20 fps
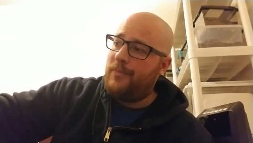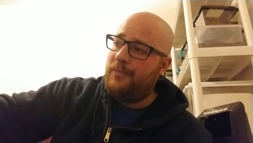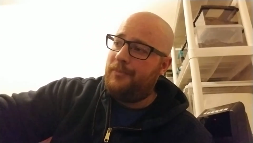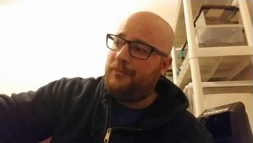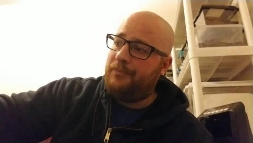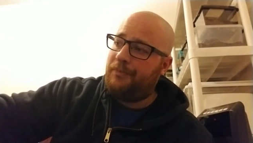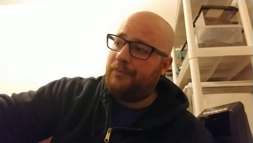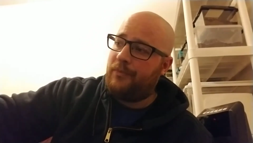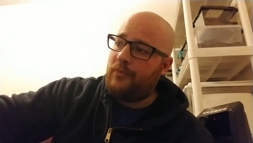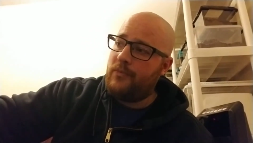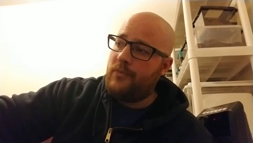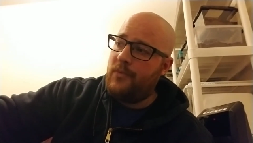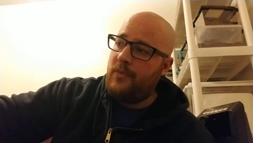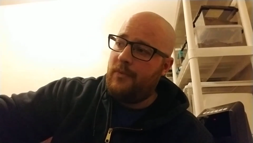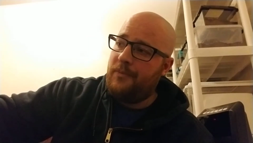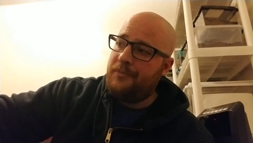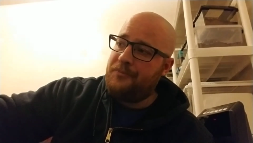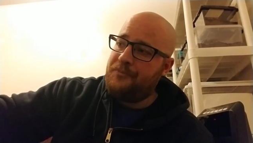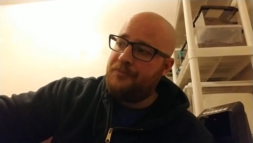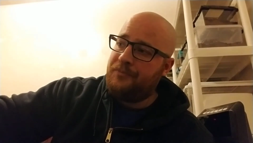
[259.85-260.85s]

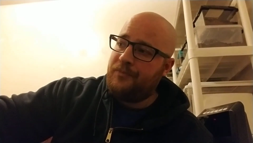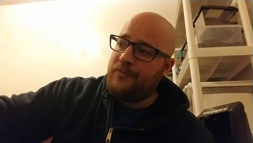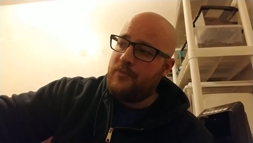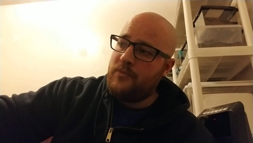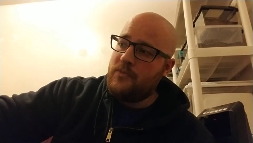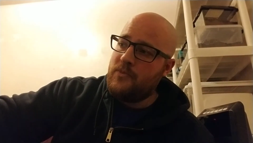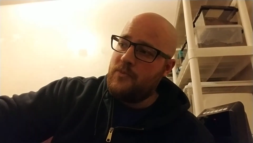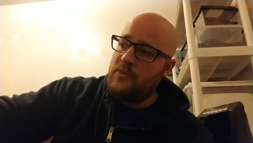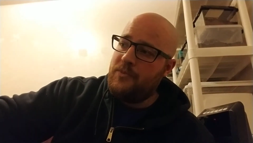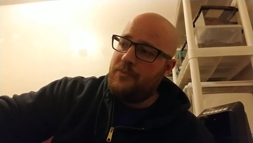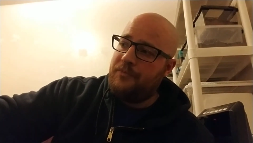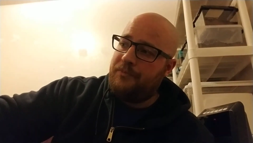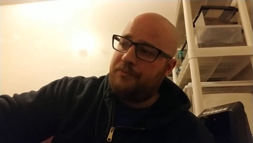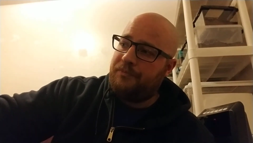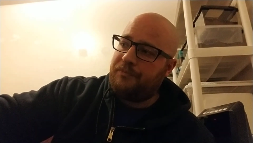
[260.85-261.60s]
[no speech]